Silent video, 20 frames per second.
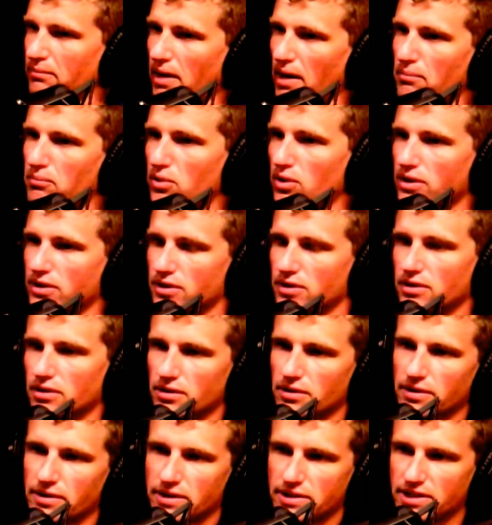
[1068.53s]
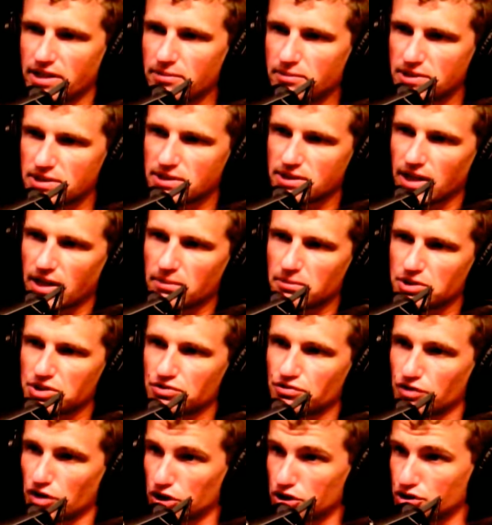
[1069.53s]
my book, the demon's name
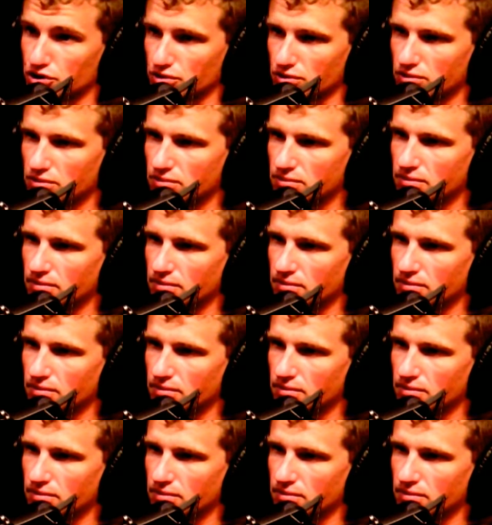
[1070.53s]
is Virgil.